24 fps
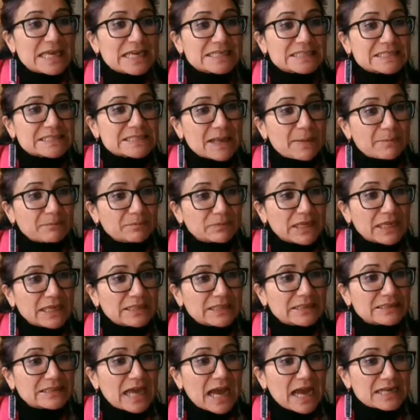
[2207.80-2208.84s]
is
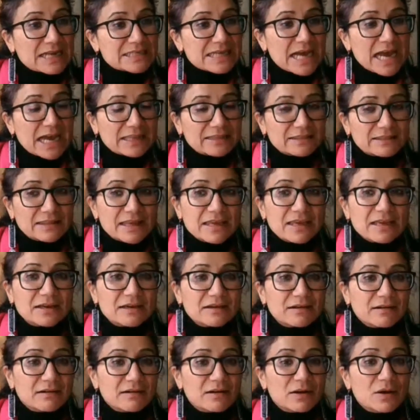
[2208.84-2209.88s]
something that I think
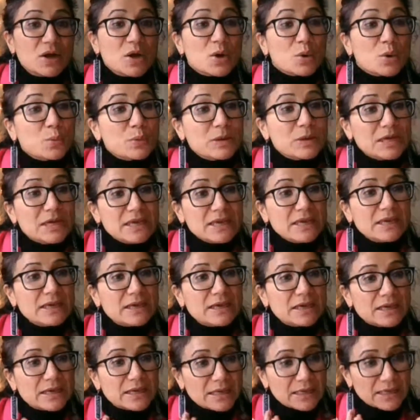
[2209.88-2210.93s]
uh, we
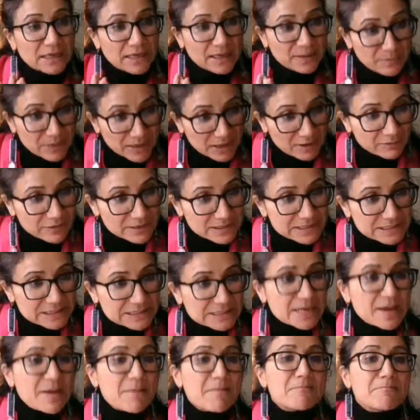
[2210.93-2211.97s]

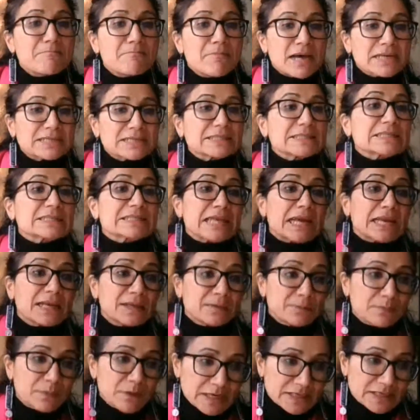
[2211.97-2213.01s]
immigrants must
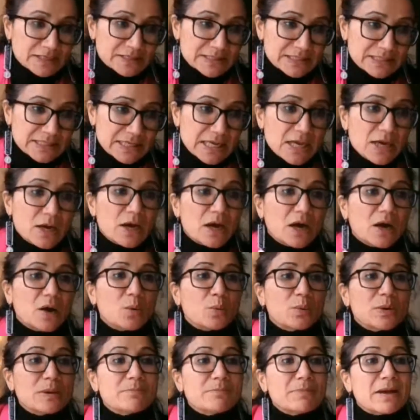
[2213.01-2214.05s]
celebrate uh,
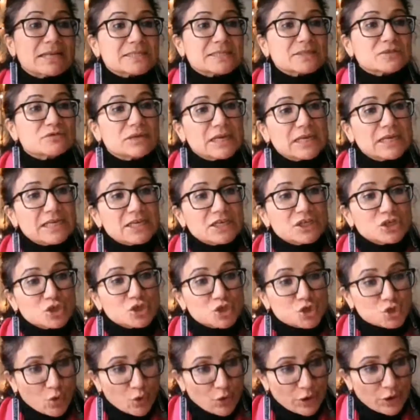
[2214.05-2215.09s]
we must really
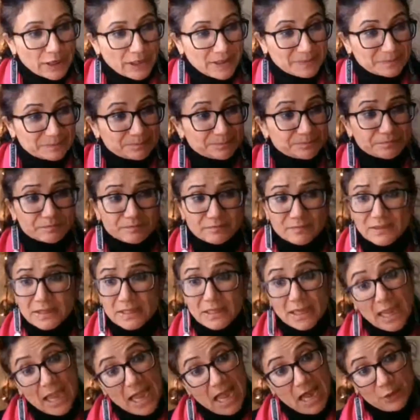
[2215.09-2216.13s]
enjoy
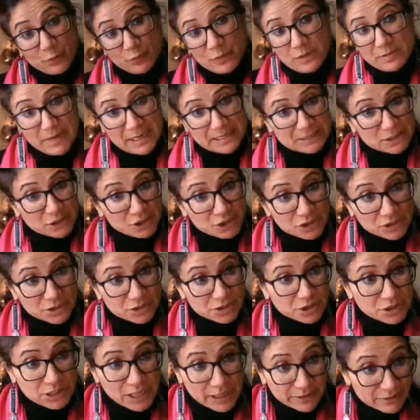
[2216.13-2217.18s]
and we must
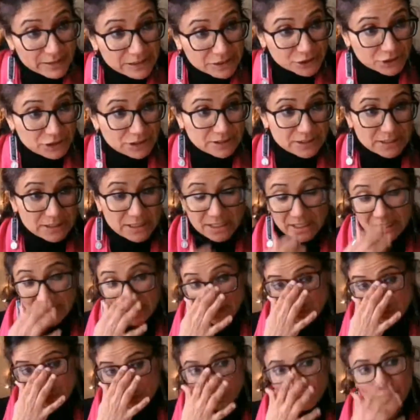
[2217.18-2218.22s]
cherish it
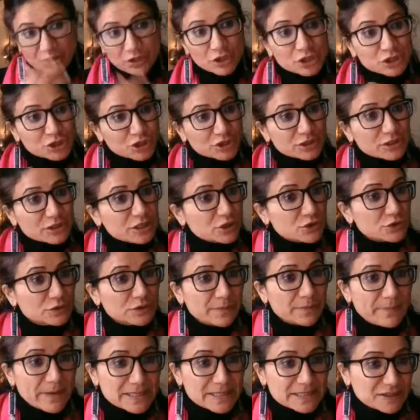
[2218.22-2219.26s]
you know nurture it to
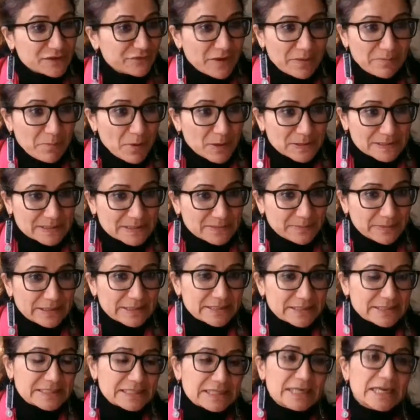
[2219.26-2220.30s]
the best of our
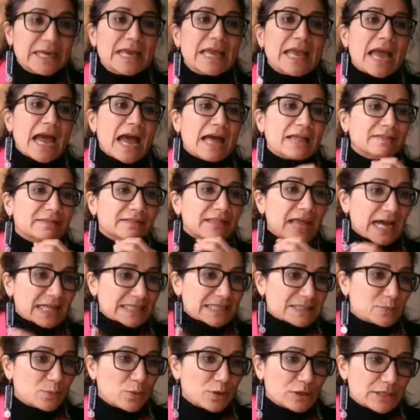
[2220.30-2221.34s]
possibility and
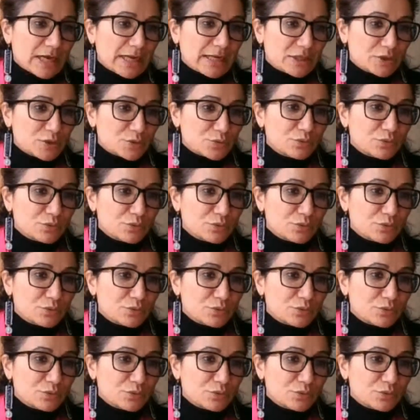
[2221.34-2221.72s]
that's what i